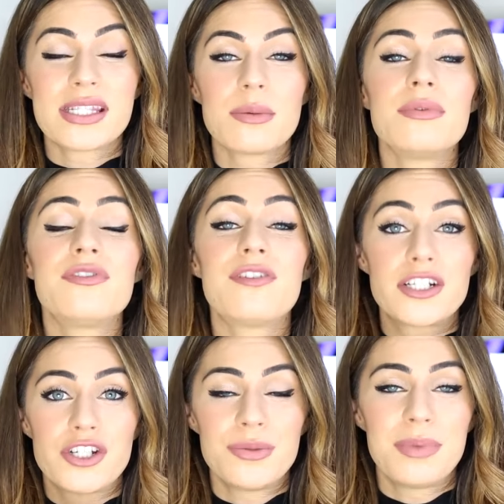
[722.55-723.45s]
some
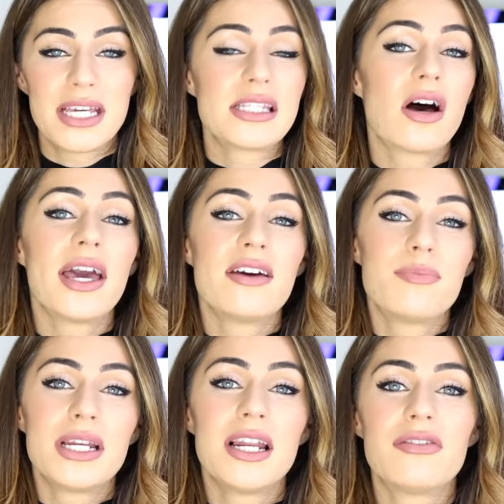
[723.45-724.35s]
fashion bits that I
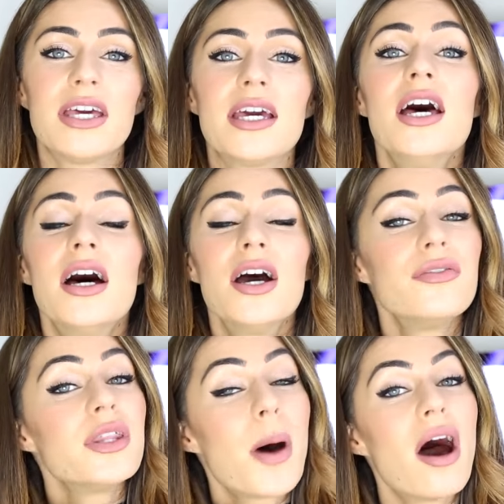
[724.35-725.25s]
have been loving
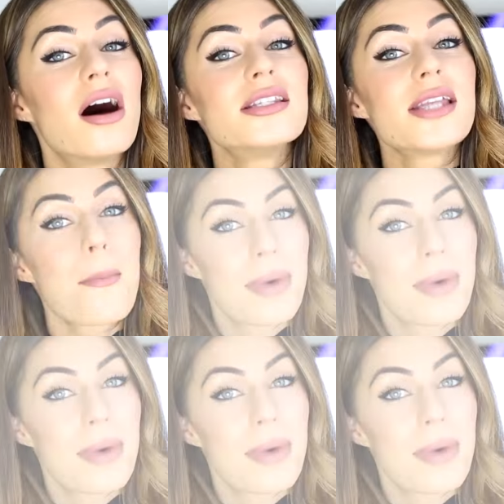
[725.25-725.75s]
over the past